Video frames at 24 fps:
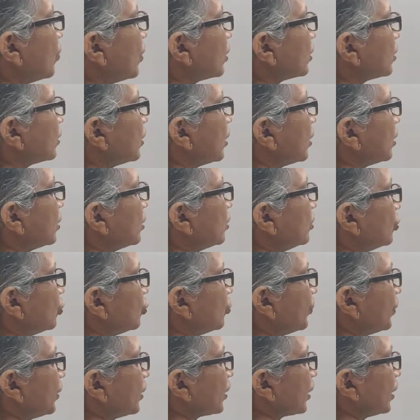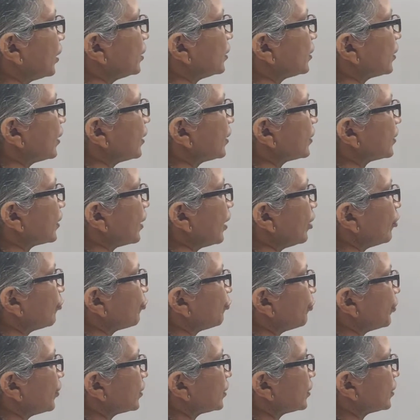work done you may write as
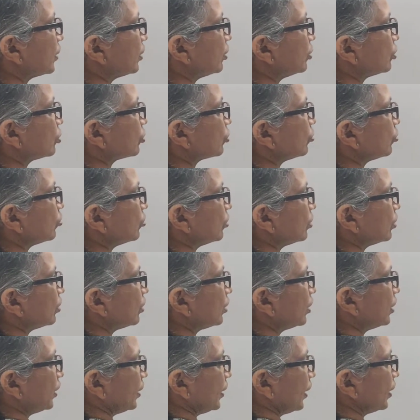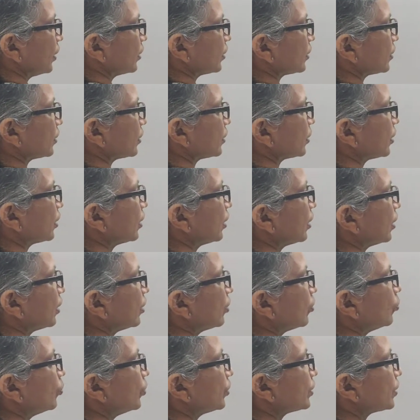Fs into dx,
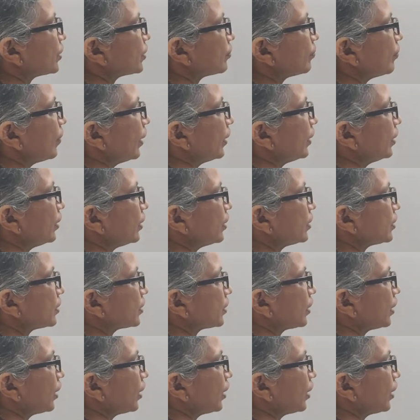which is minus